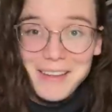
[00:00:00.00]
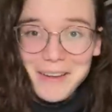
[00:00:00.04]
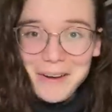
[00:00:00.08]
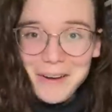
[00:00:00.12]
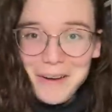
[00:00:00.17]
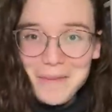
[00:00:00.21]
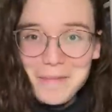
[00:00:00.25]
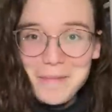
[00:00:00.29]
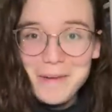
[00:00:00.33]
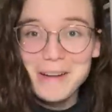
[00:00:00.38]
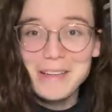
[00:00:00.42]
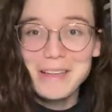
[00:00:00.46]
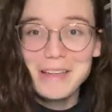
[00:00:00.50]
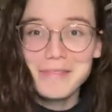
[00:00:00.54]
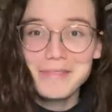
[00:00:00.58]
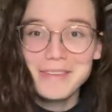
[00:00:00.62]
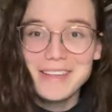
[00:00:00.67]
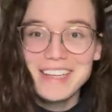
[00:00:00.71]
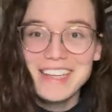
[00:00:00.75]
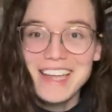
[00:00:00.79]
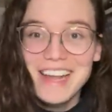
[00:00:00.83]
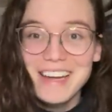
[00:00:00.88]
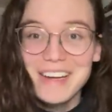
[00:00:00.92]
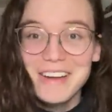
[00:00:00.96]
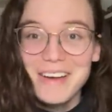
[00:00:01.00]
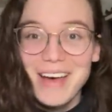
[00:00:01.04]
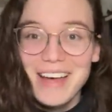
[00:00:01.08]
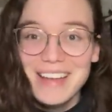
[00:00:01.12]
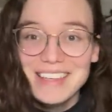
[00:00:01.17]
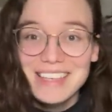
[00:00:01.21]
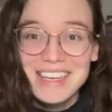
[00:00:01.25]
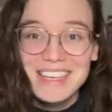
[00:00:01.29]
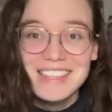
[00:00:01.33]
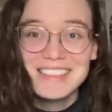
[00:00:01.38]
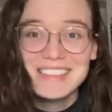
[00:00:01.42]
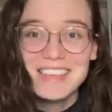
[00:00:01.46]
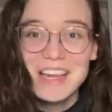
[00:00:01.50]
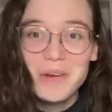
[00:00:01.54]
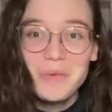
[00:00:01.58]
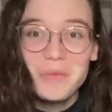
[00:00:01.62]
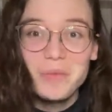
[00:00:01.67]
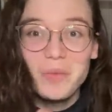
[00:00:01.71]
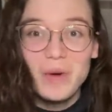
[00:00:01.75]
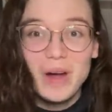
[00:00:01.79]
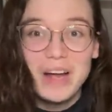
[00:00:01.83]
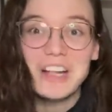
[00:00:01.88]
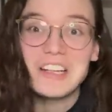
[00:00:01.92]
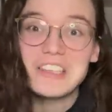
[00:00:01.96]
Hello, my lovely LEGO addicts,
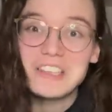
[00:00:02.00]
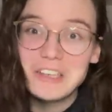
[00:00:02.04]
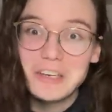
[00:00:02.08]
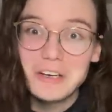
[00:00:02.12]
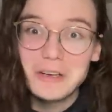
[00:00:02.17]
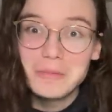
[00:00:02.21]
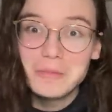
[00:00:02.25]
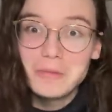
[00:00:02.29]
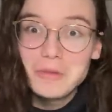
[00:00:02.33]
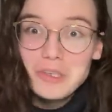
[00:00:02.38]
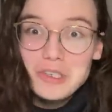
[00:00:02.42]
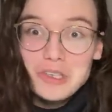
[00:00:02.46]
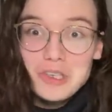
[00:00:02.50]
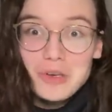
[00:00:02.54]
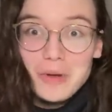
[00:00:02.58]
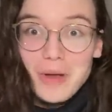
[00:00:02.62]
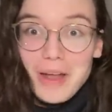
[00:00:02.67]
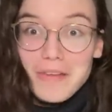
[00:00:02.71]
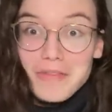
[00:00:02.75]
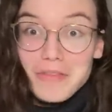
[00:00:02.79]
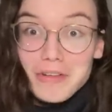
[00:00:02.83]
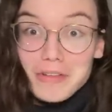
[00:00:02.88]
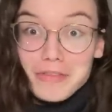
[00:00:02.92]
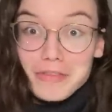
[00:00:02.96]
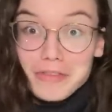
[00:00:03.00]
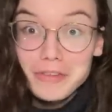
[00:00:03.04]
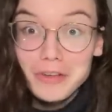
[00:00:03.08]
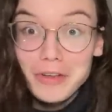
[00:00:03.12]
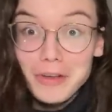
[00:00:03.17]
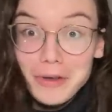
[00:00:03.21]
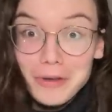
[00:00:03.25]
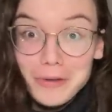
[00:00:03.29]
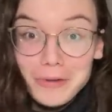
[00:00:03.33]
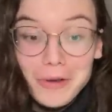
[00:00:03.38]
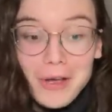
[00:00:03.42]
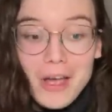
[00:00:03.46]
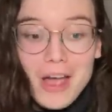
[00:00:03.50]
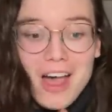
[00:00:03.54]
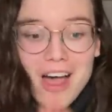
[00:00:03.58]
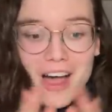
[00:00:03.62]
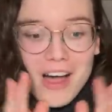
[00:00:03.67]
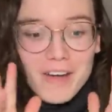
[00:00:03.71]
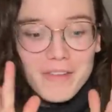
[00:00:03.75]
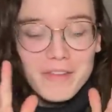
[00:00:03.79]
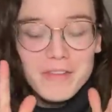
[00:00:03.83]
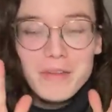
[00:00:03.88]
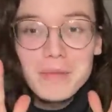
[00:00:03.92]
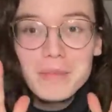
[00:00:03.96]
and welcome to a review
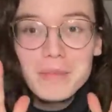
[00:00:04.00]
of the